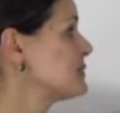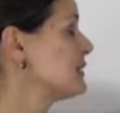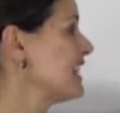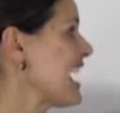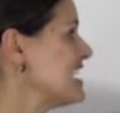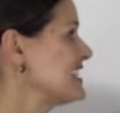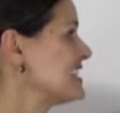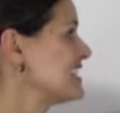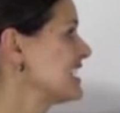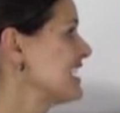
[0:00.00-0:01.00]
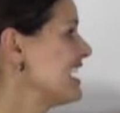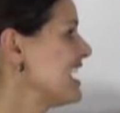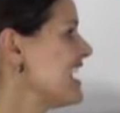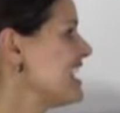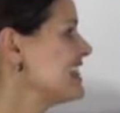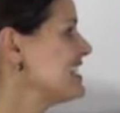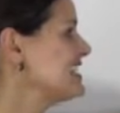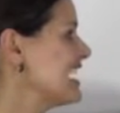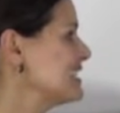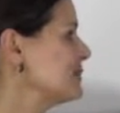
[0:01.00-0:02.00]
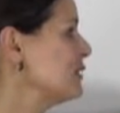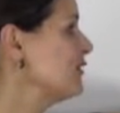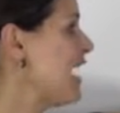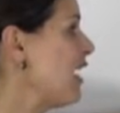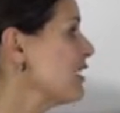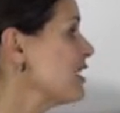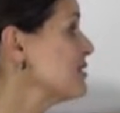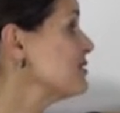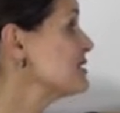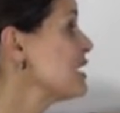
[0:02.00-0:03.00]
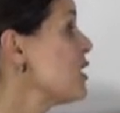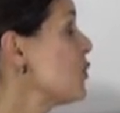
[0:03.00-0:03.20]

place in the decimal values,